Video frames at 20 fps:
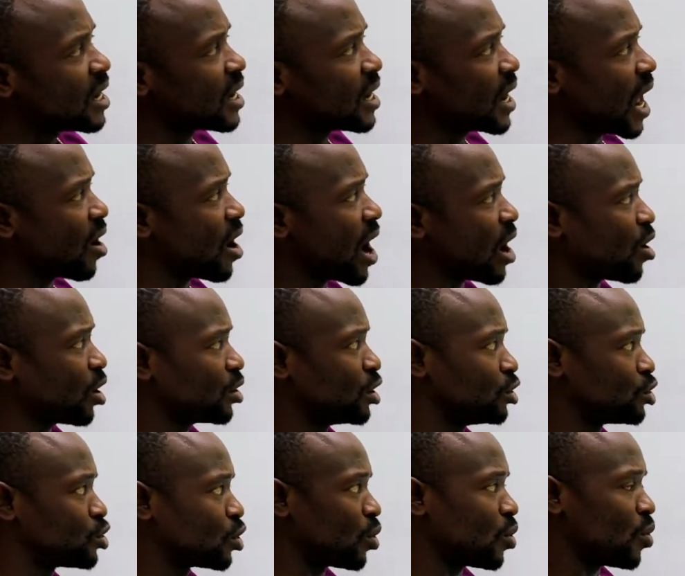Now,
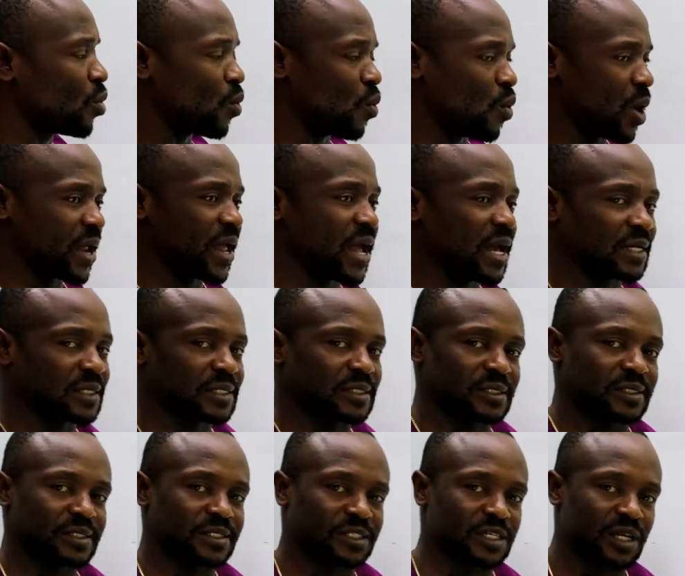according to WAEC
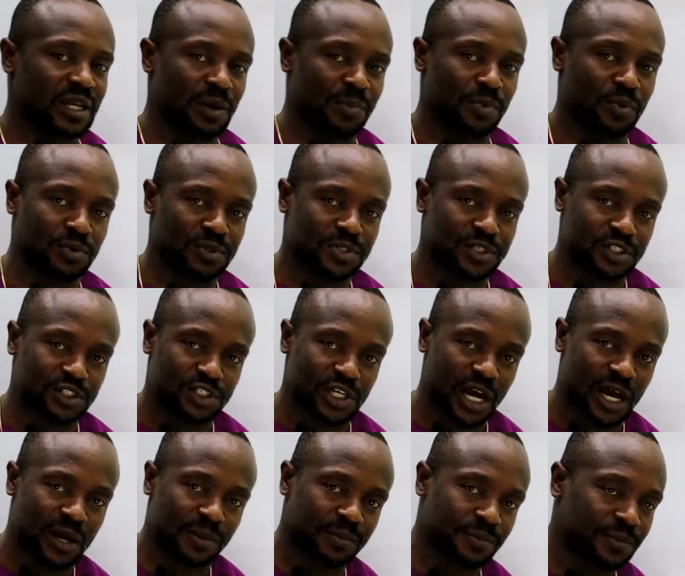syllables,
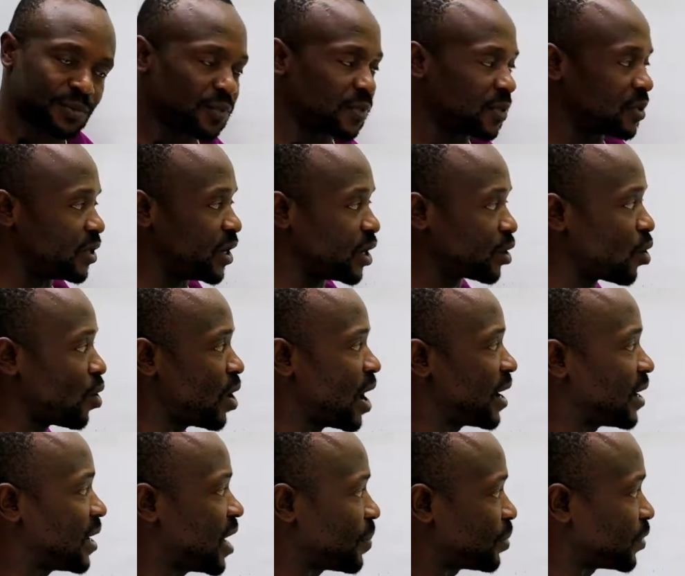JAM, NECO,
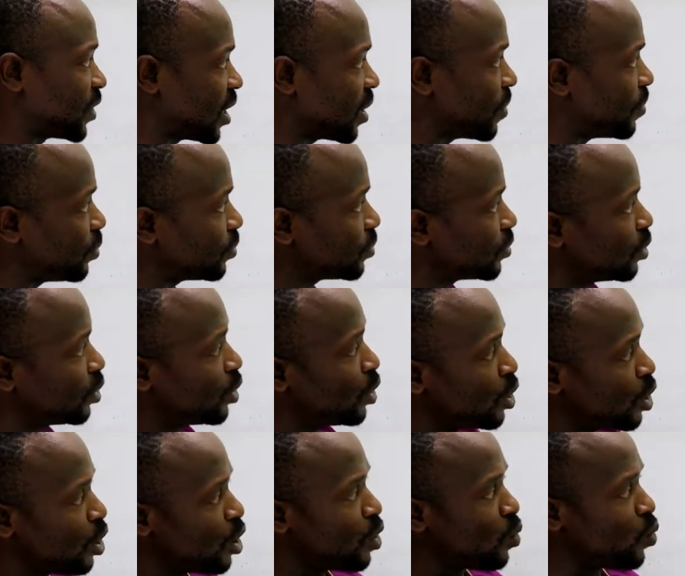and NAPTEP,
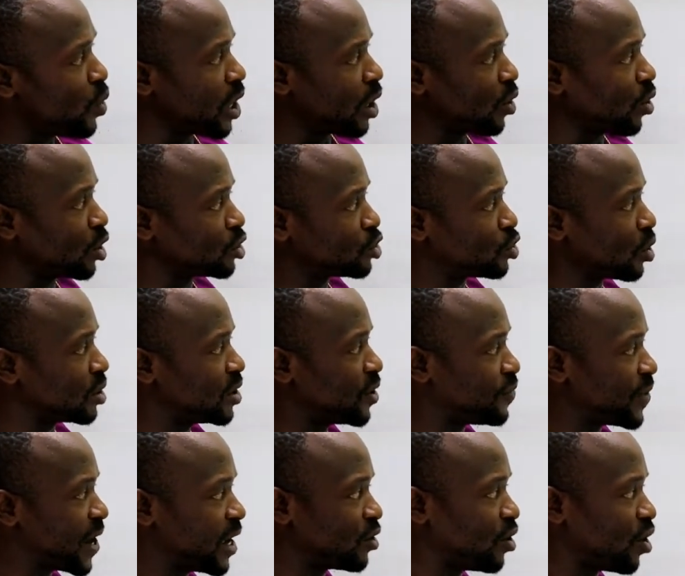we can also
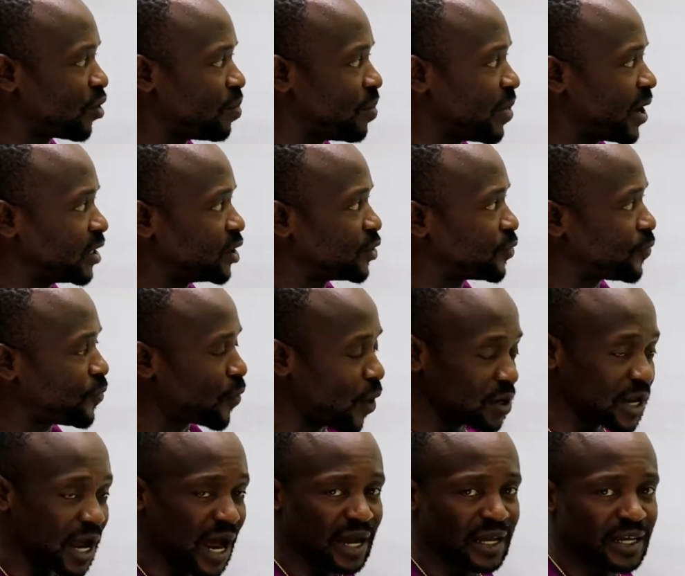define government
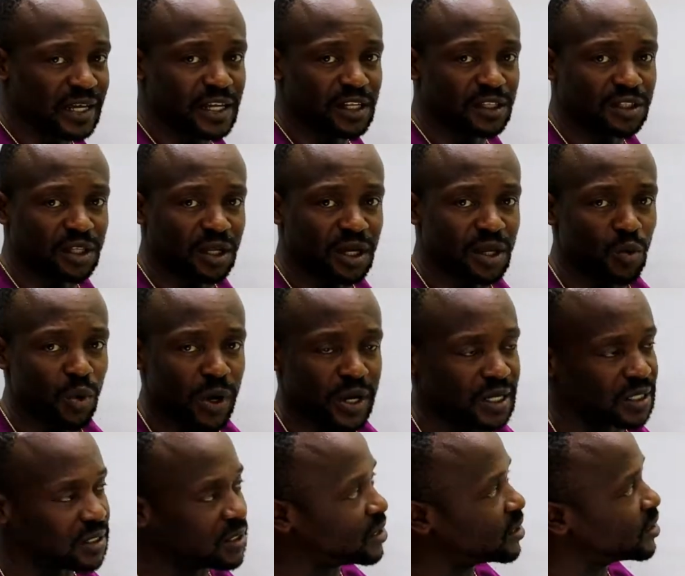further in three
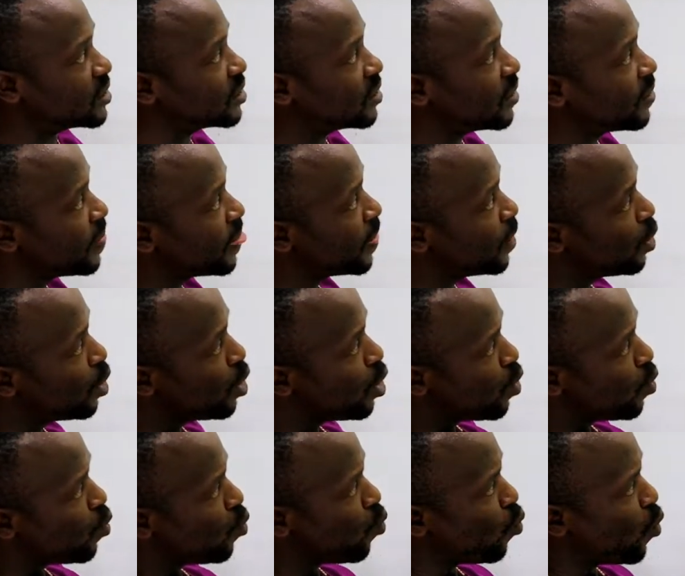ways.
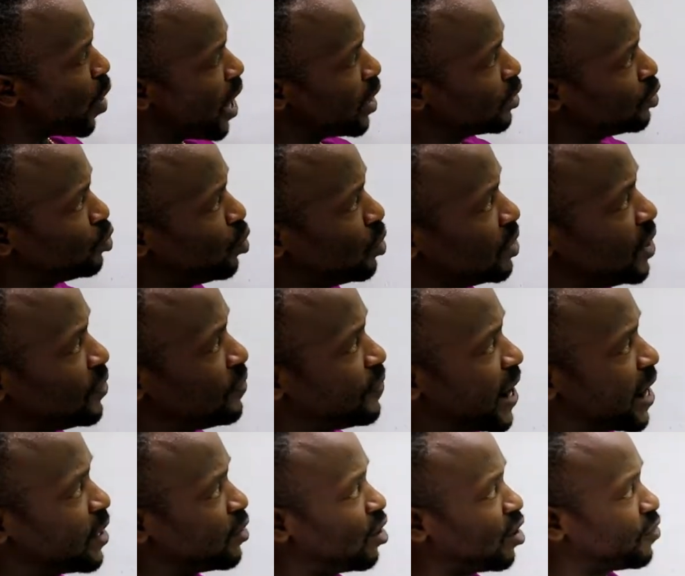When you
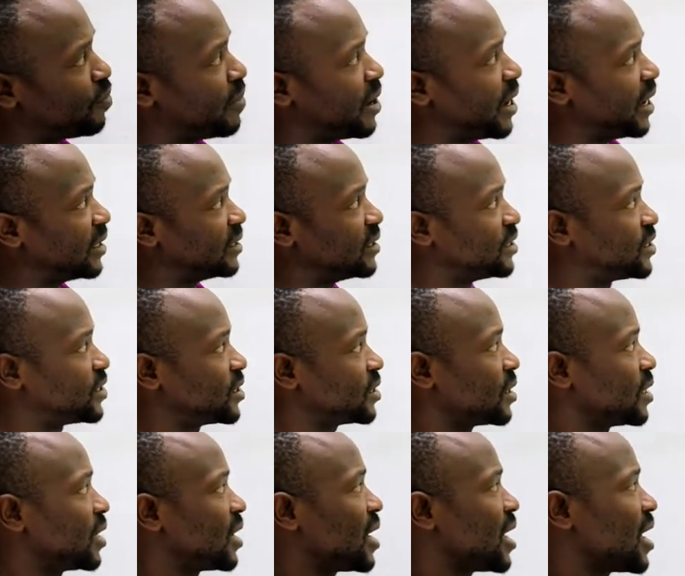define government
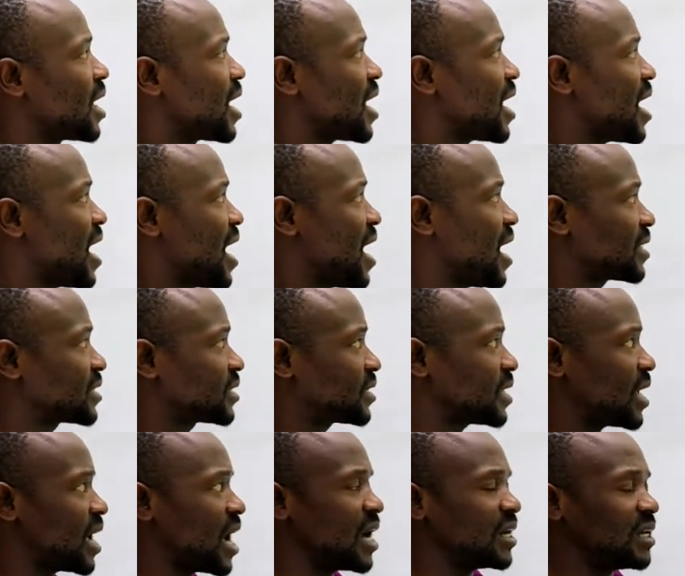
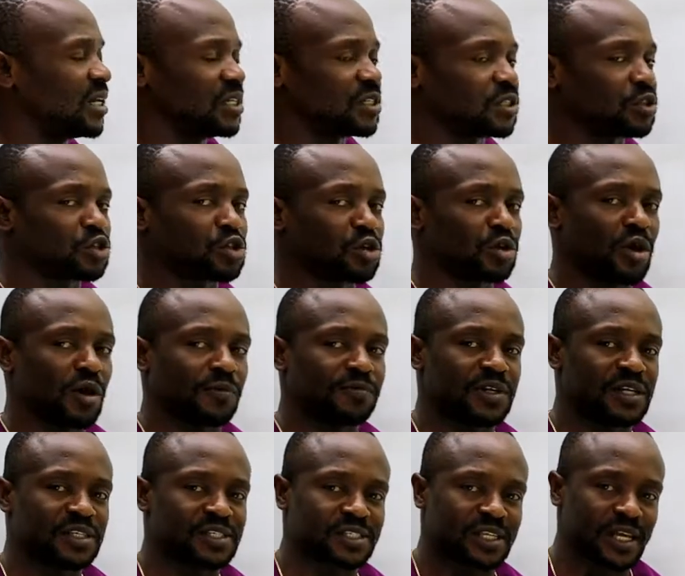as an institution
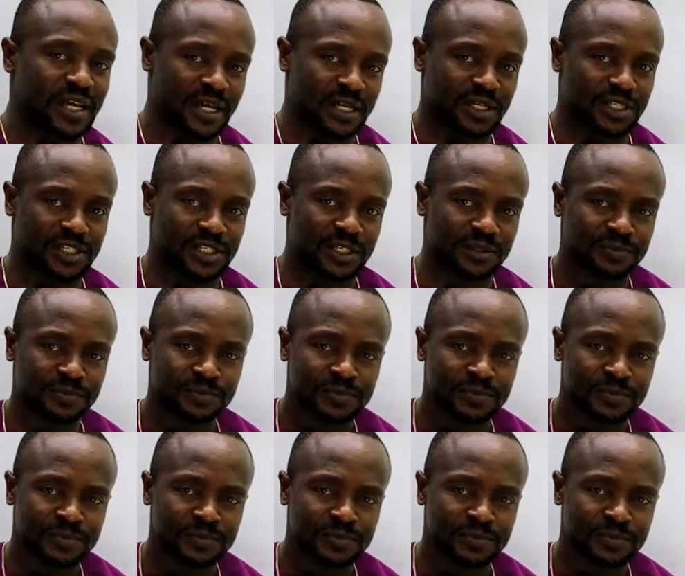of the state,